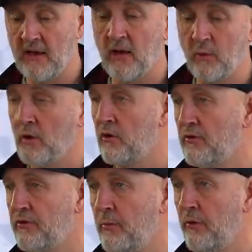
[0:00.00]
and I
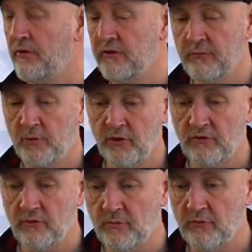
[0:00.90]
will also put the
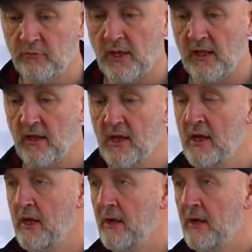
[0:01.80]
dispersion up as well.